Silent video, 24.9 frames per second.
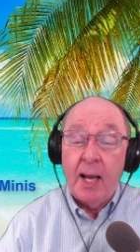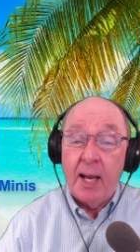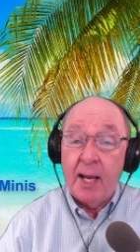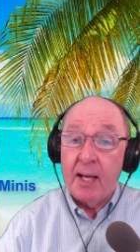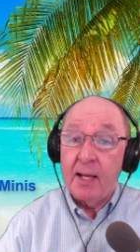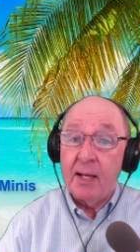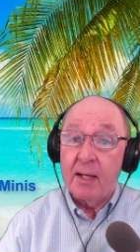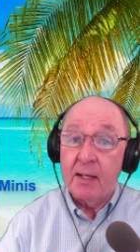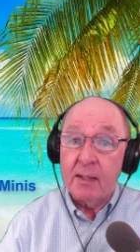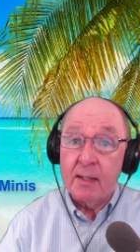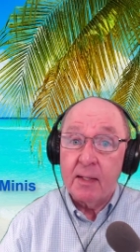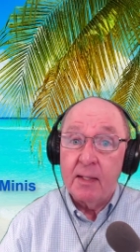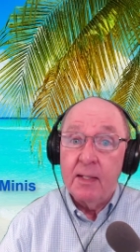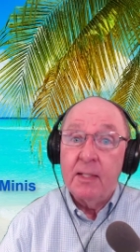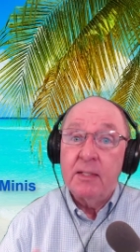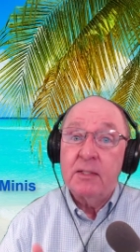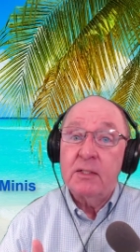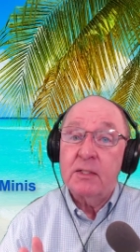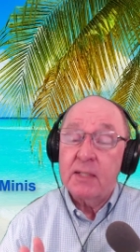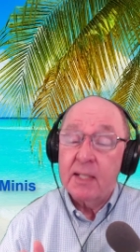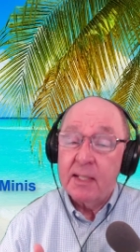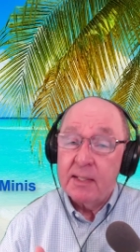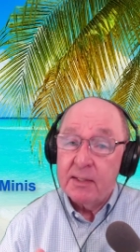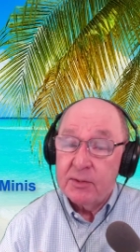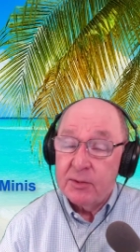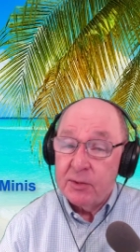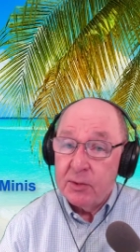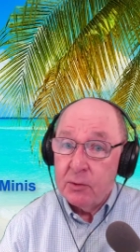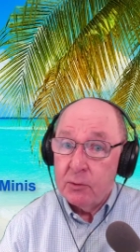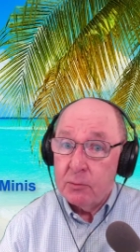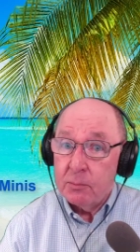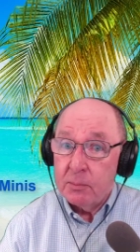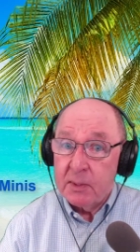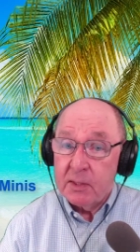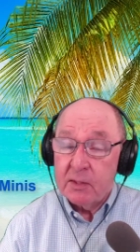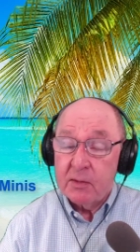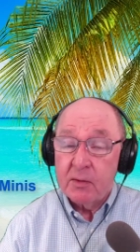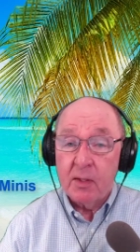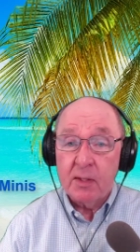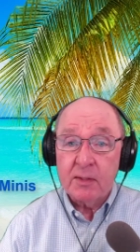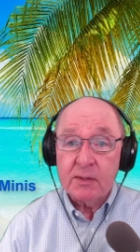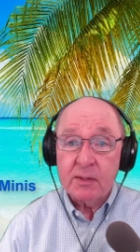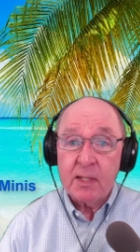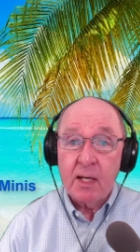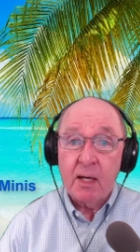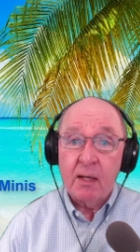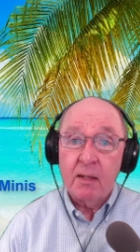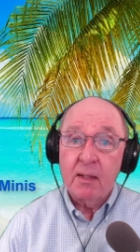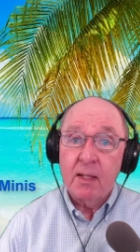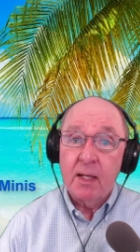And stay tuned
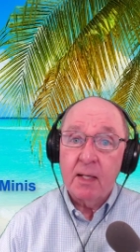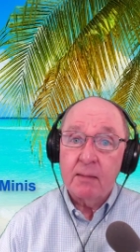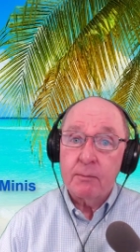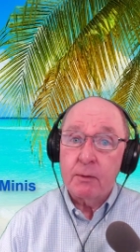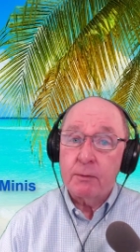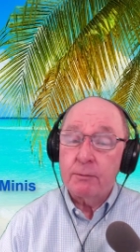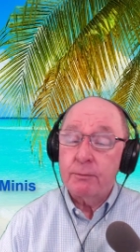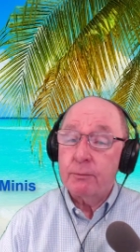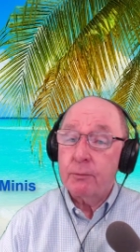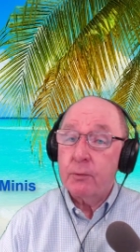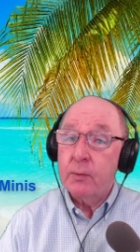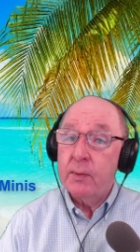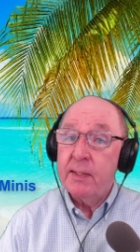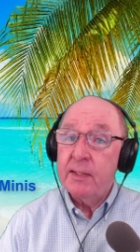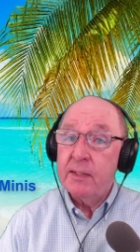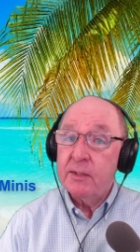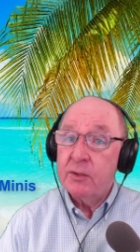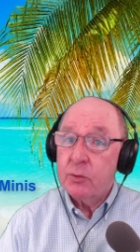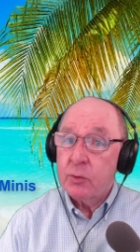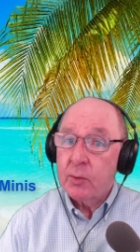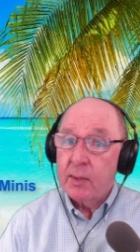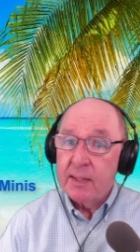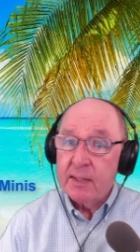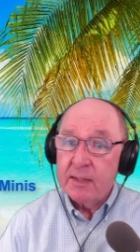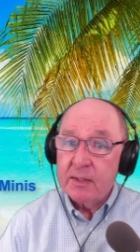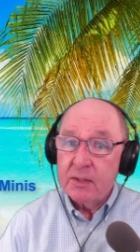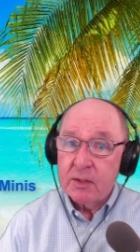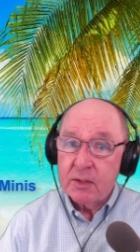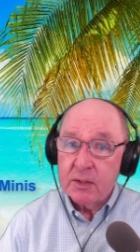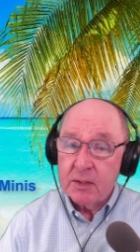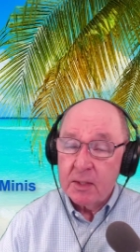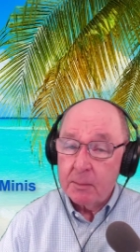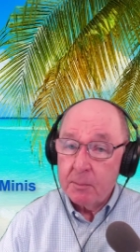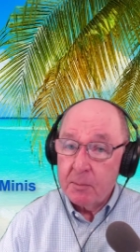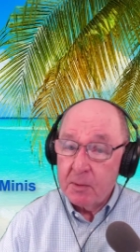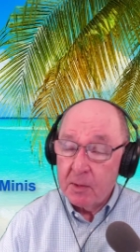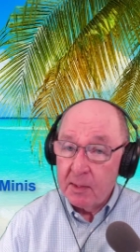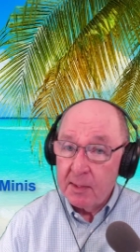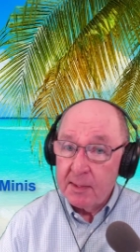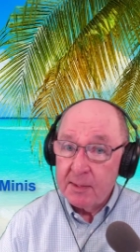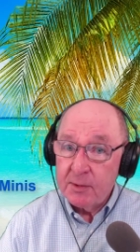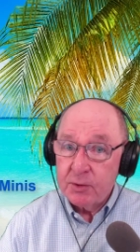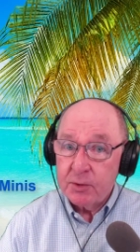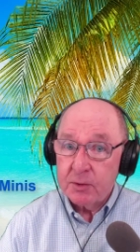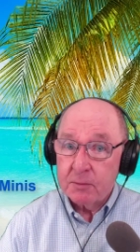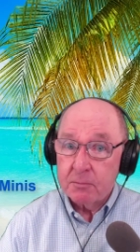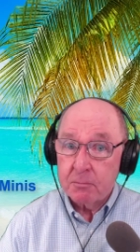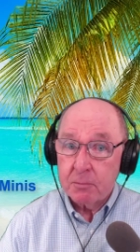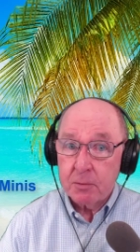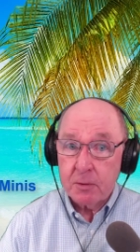because I'll have a free trade
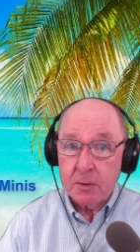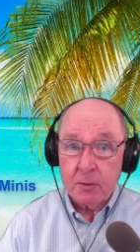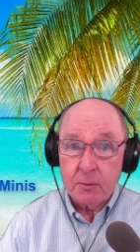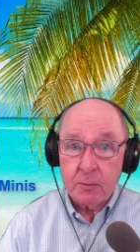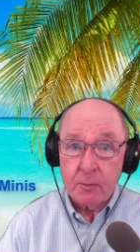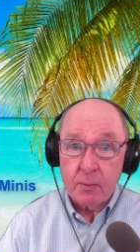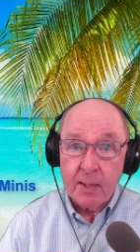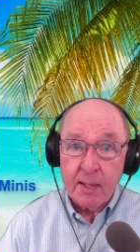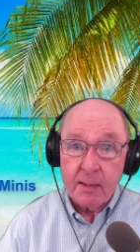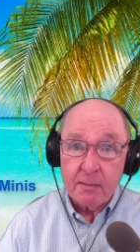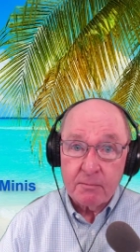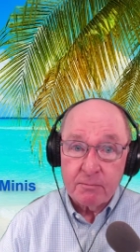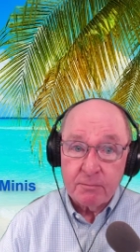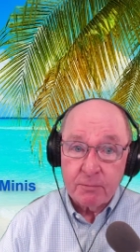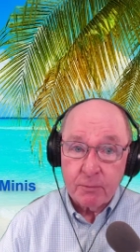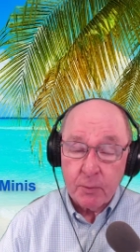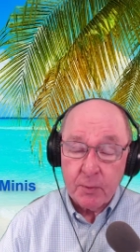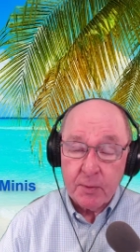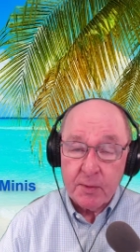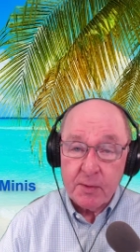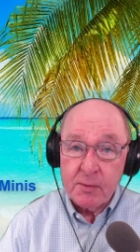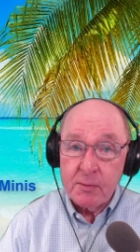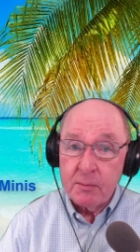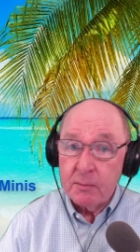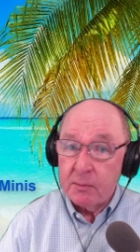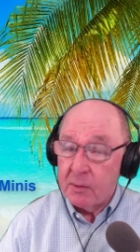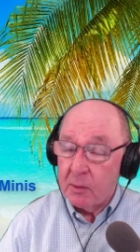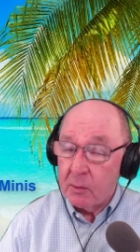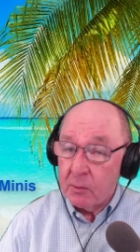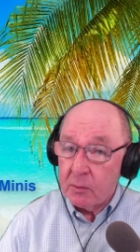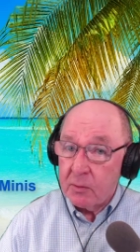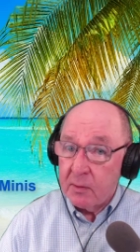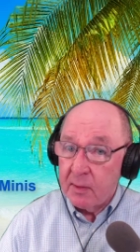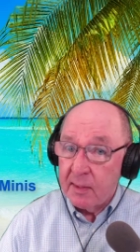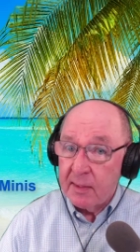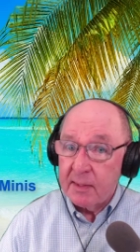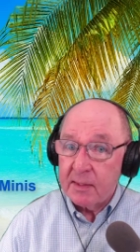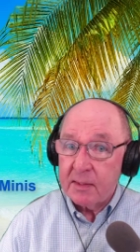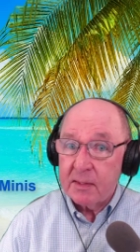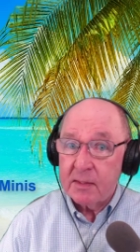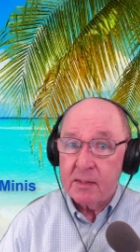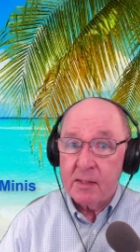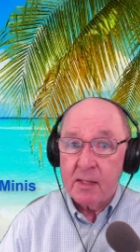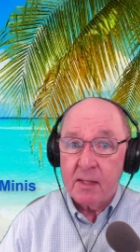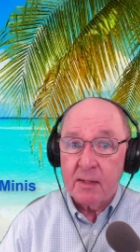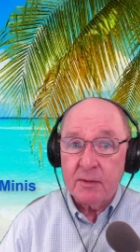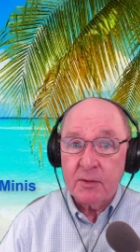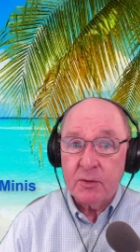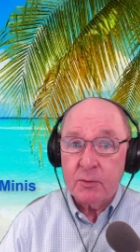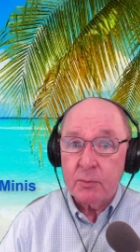simulation program for you. No credit
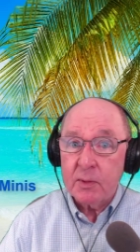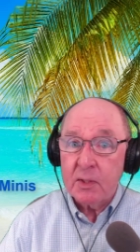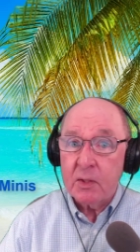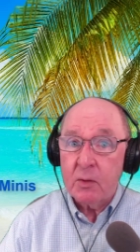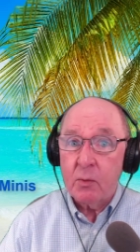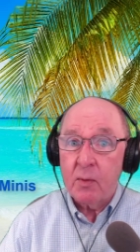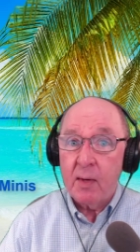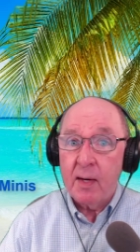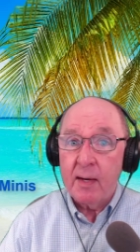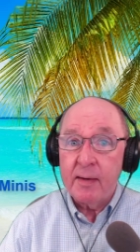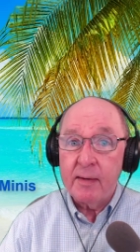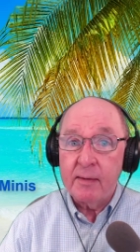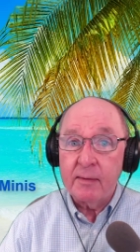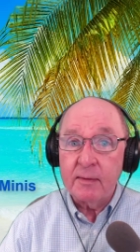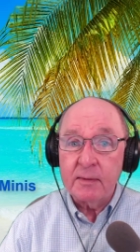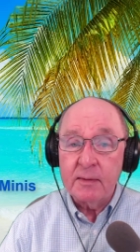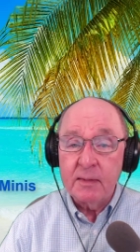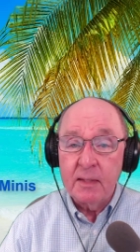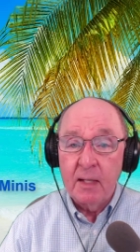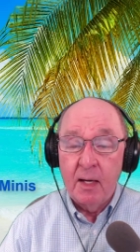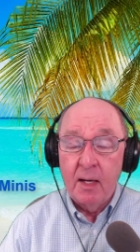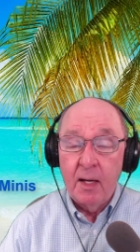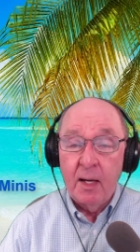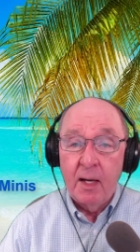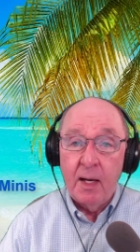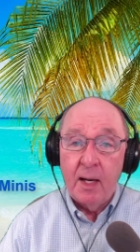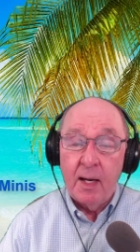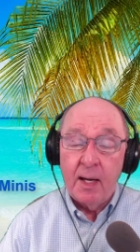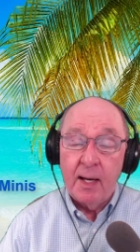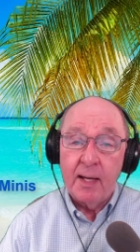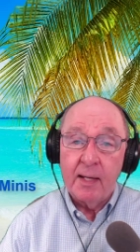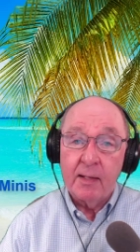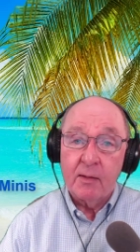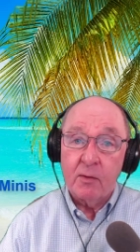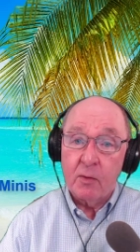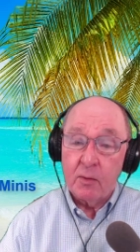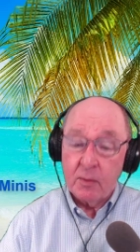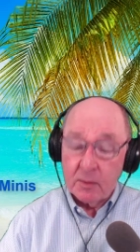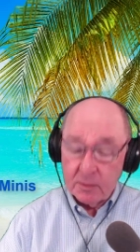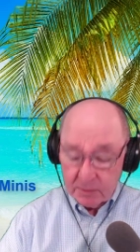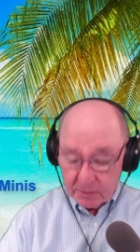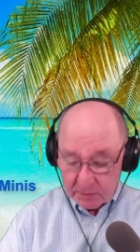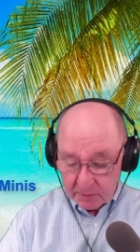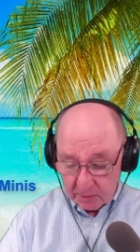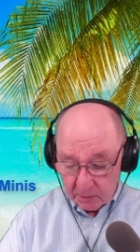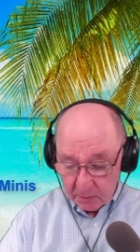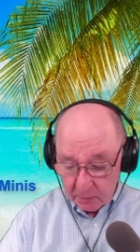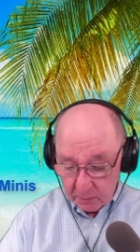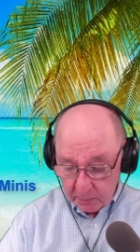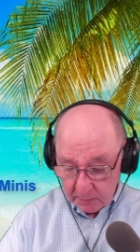cards required. And
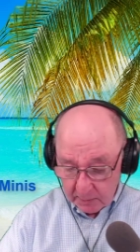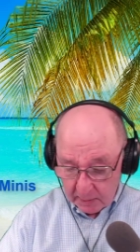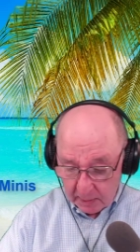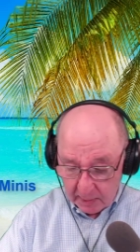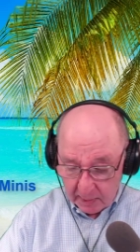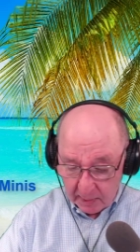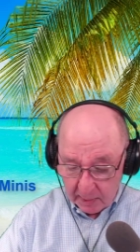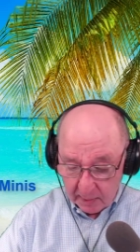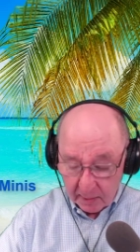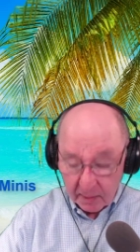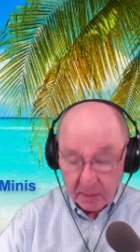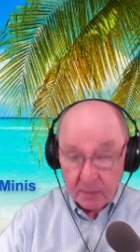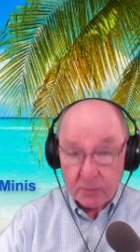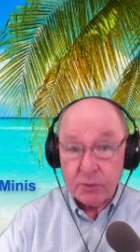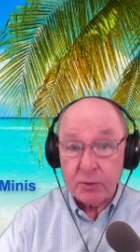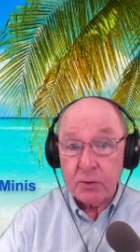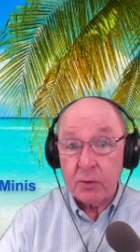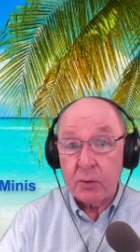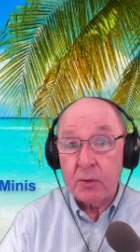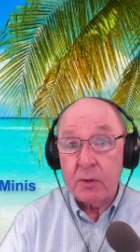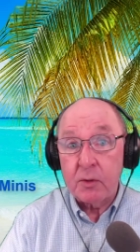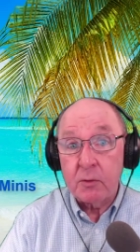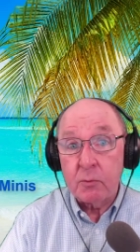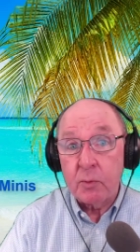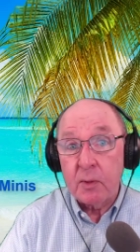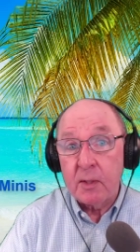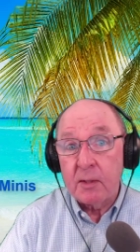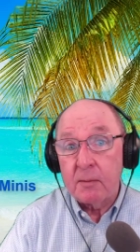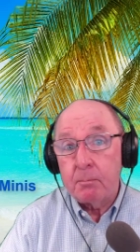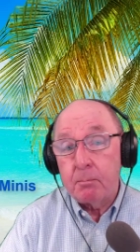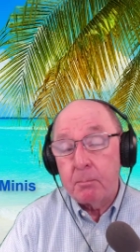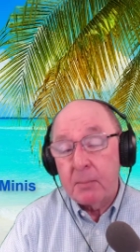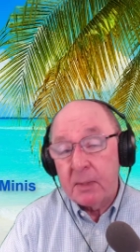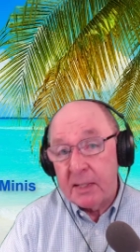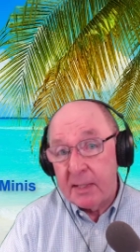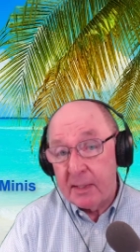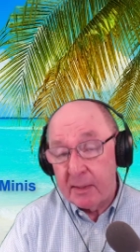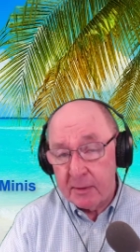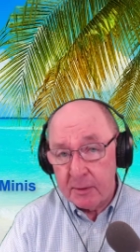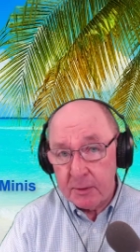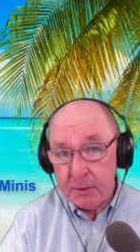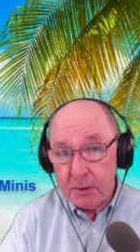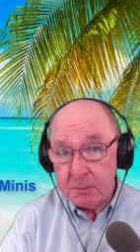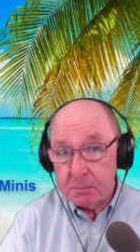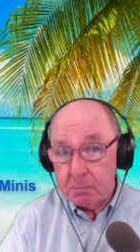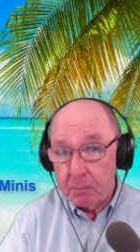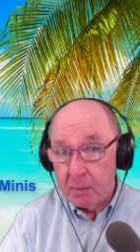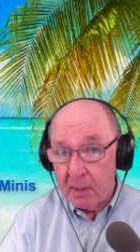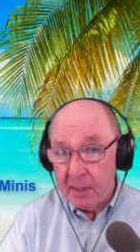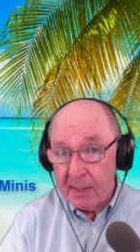also, I'll show you a
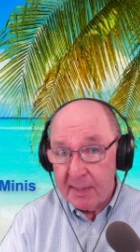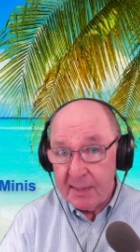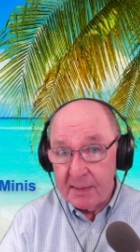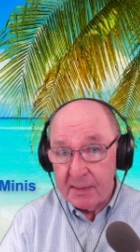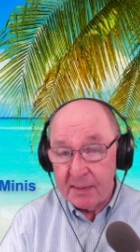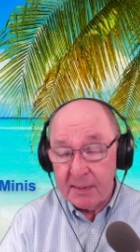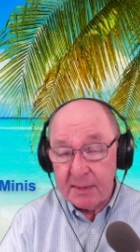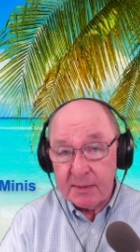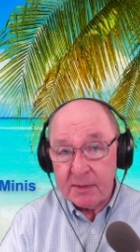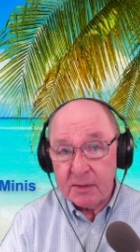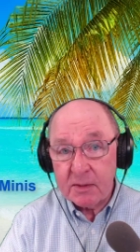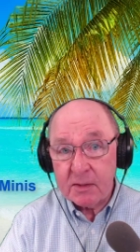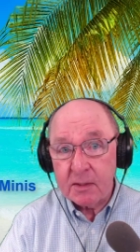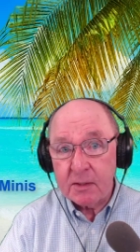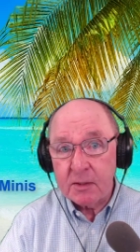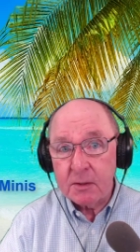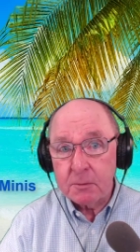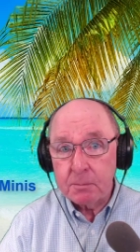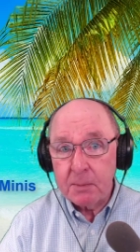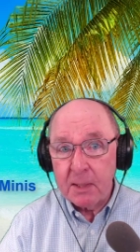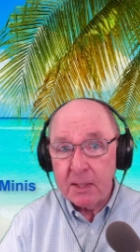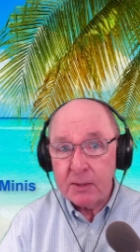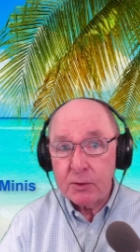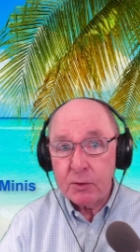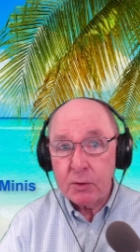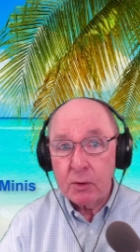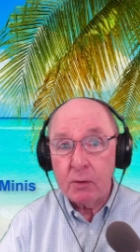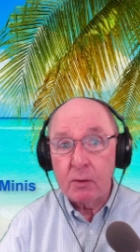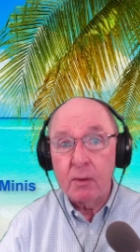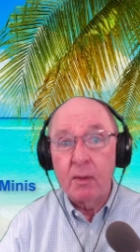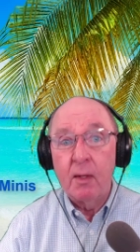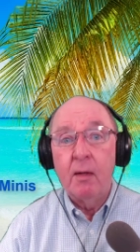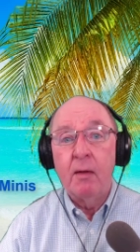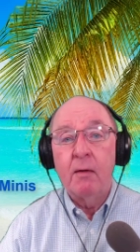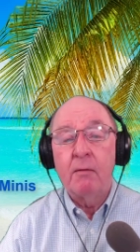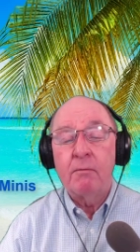beginner's playlist, a special